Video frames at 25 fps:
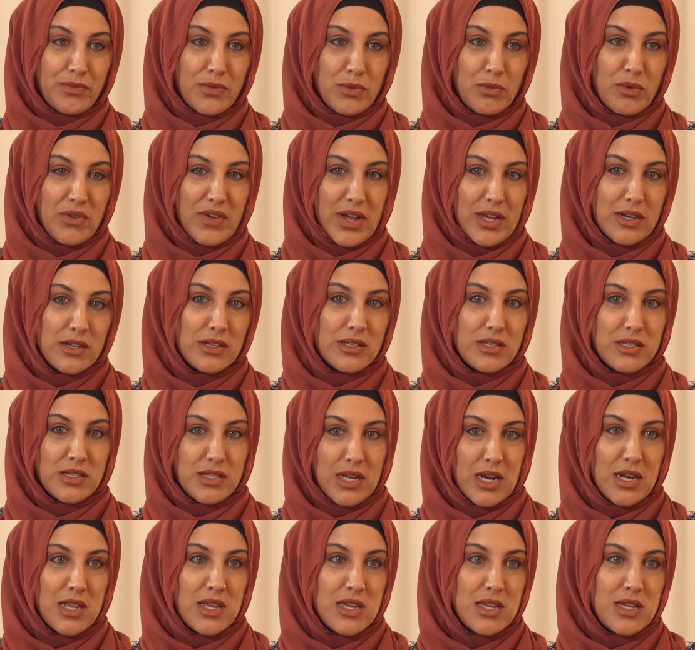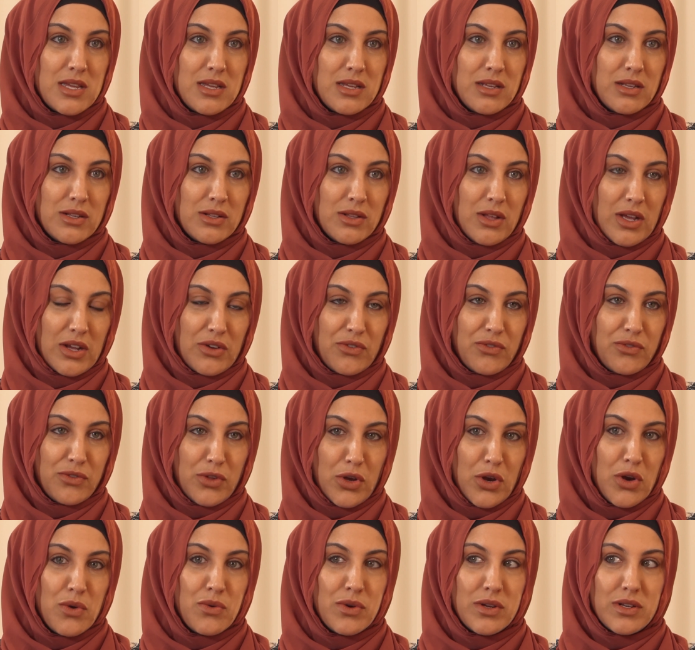We've had a steady, like,
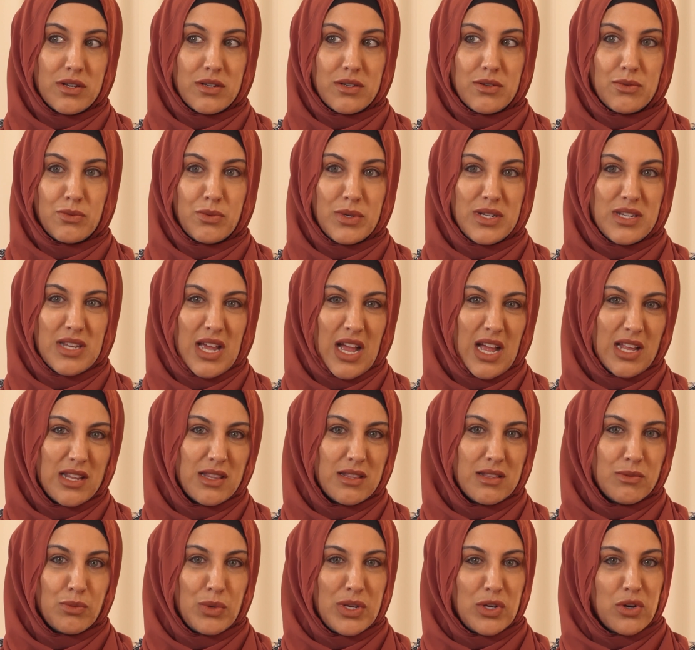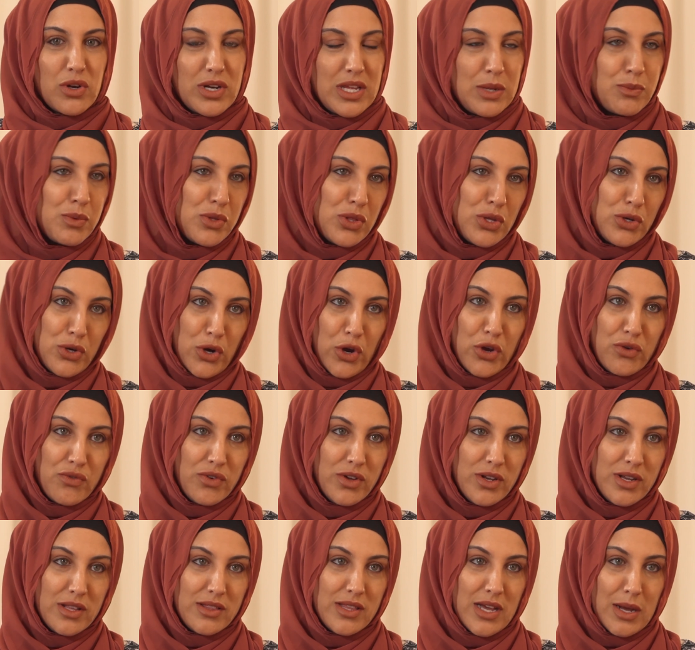flow, and we got hit with the
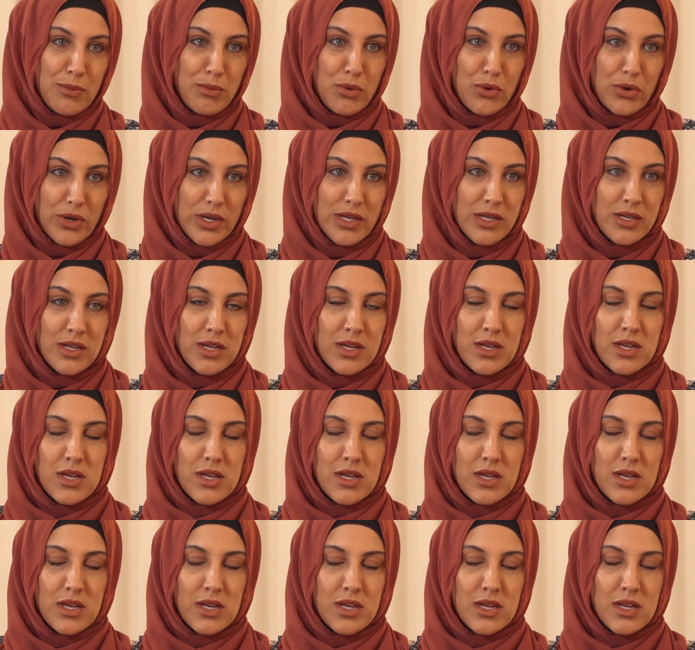COVID at that point.